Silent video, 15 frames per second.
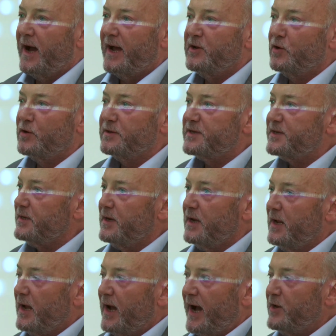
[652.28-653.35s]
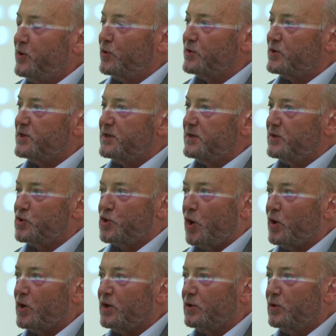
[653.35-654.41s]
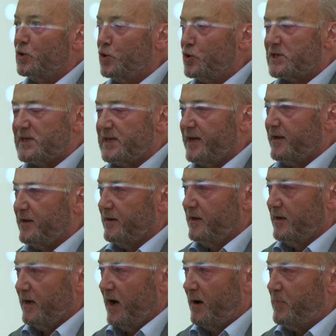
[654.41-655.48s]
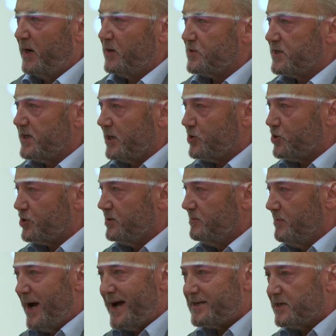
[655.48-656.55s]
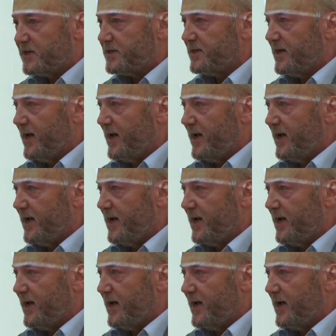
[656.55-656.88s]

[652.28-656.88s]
I don't talk loosely about such matters